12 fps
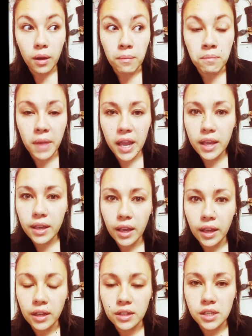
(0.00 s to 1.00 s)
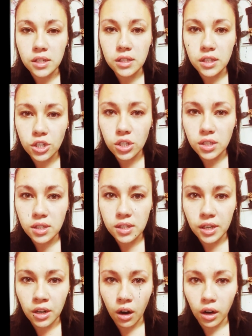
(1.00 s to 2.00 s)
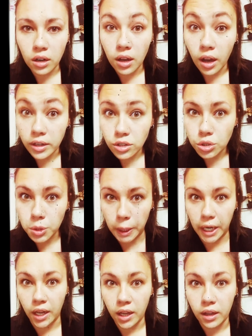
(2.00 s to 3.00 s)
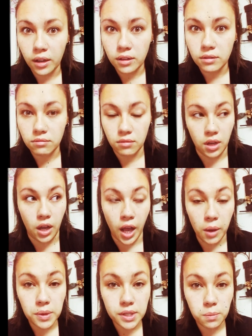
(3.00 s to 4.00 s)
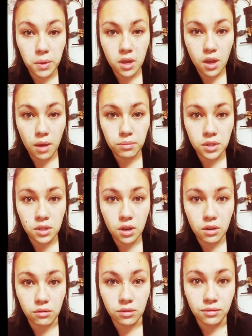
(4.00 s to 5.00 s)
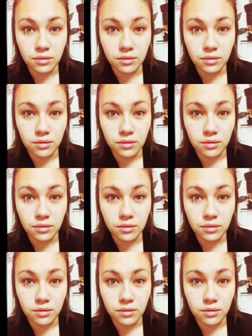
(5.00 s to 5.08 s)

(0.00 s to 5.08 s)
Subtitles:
making decisions in our country. I would speak up too.